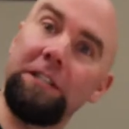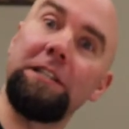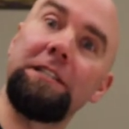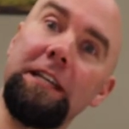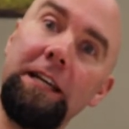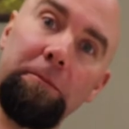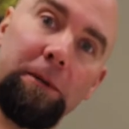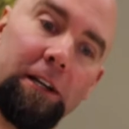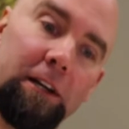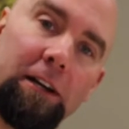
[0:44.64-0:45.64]
this is
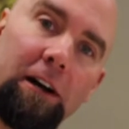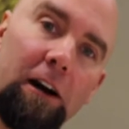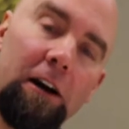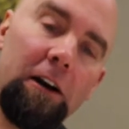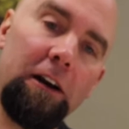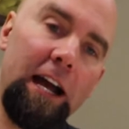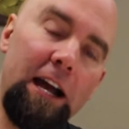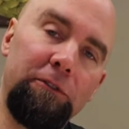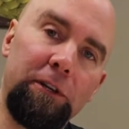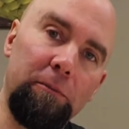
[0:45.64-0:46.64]
Zambia, our
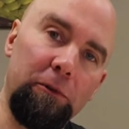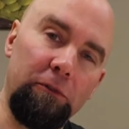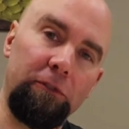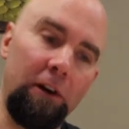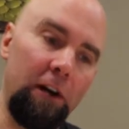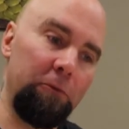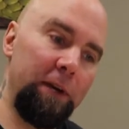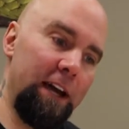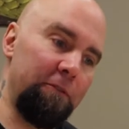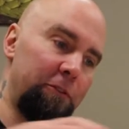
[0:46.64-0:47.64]
African bullfrog.
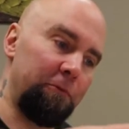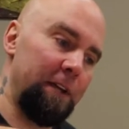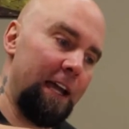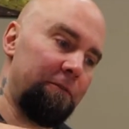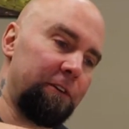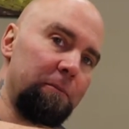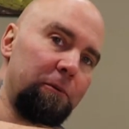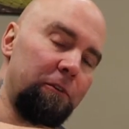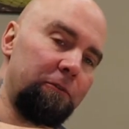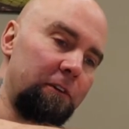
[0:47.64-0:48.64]
We have three African
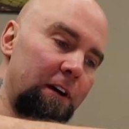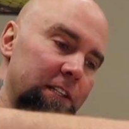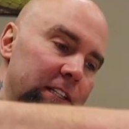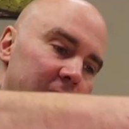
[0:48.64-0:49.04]
bullfrogs